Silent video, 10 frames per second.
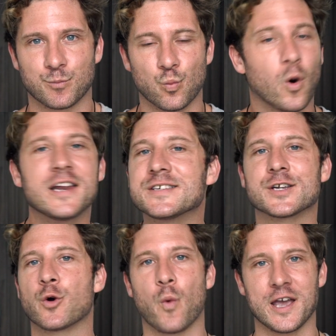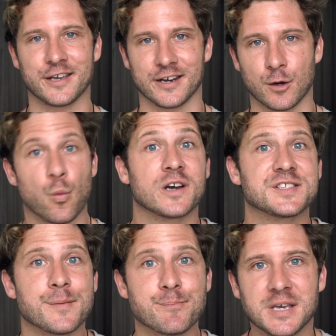What is an awakening? What
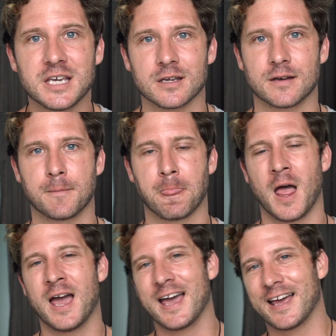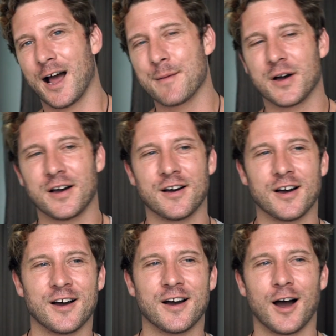does it mean? And I'm
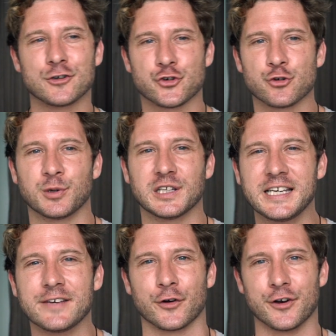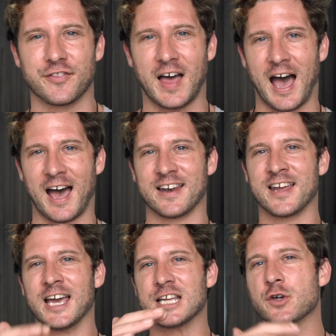a true believer
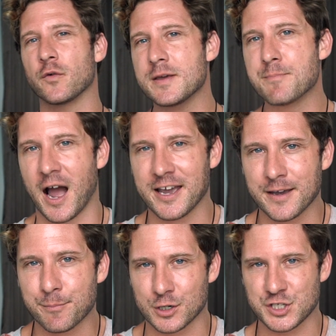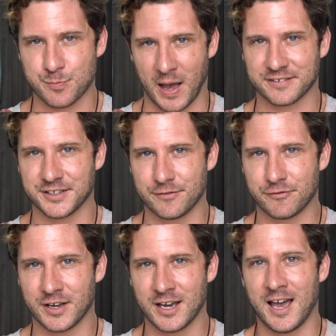that it's only my
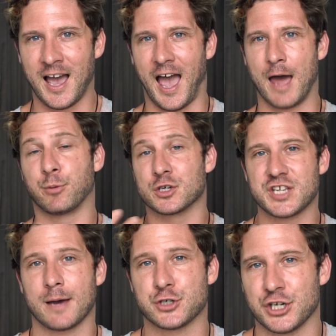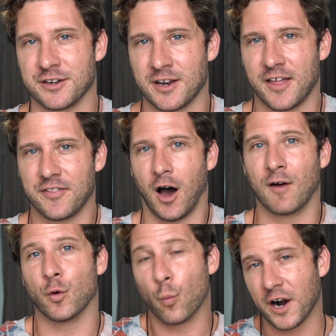perspective and perception
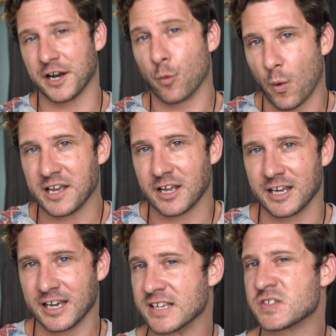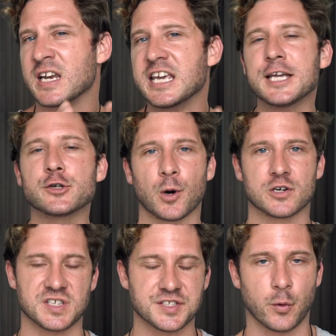of what an awakening is, and each
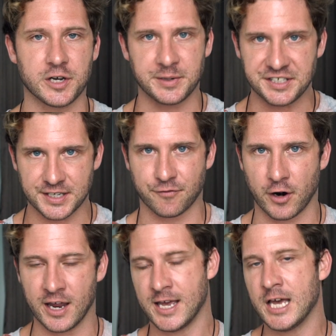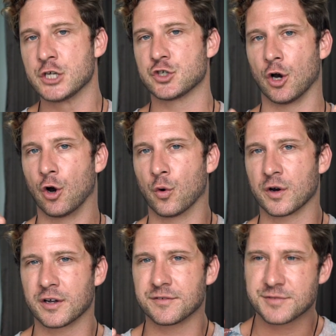person is going to be different.
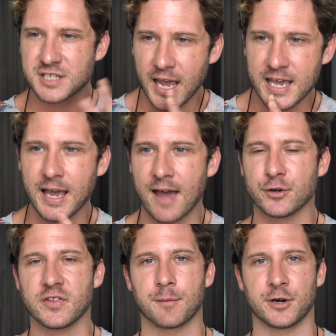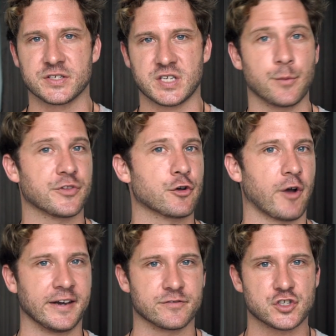So take everything I'm going to say with a
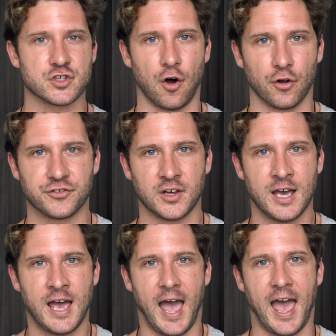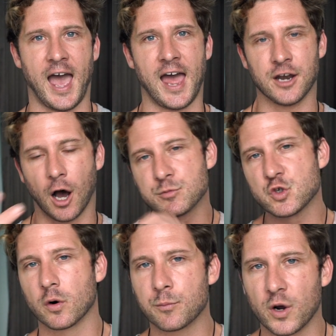grain of salt and
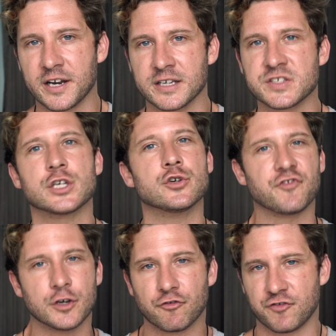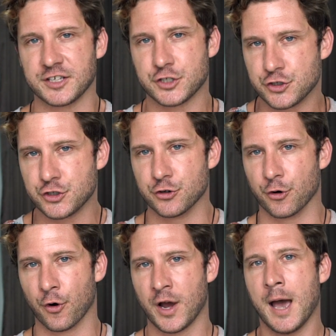absorb what it is that you feel fit to
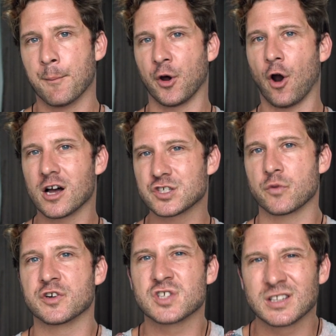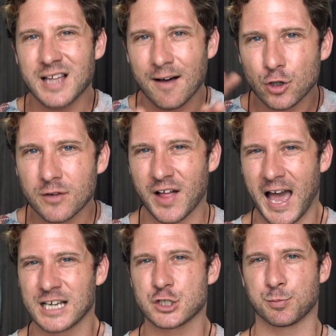do. But also there's a level of
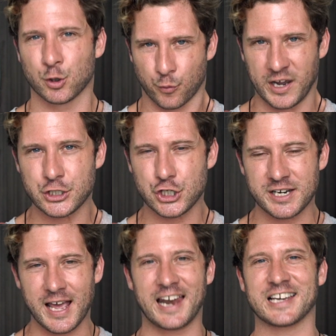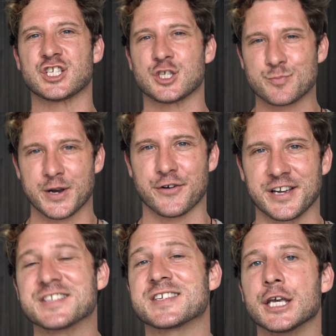exploration and
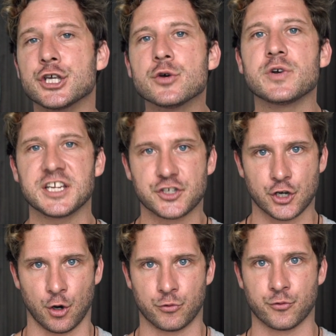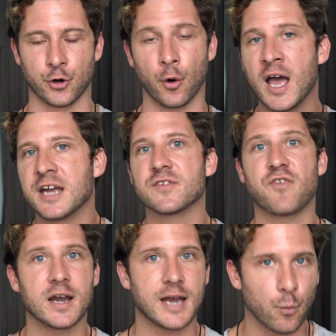experience that you need to go through to
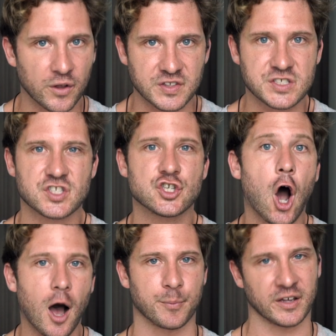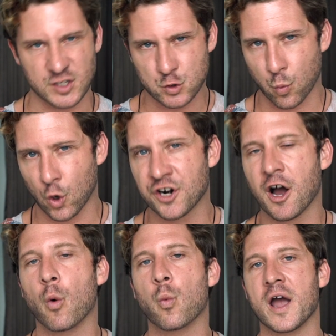find out what this topic, this
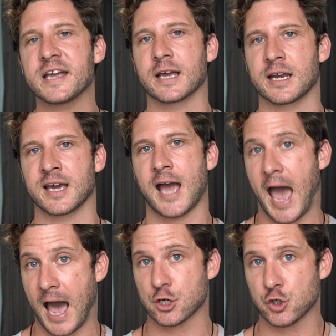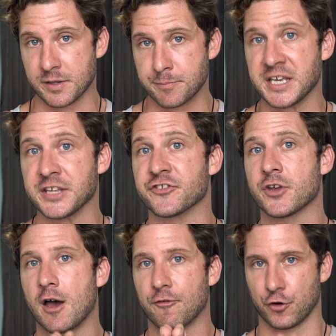word awakening, actually means
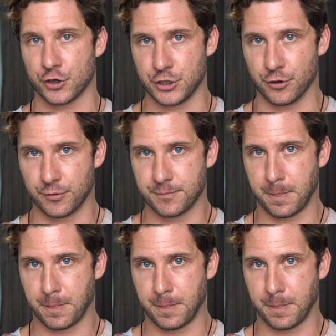for you.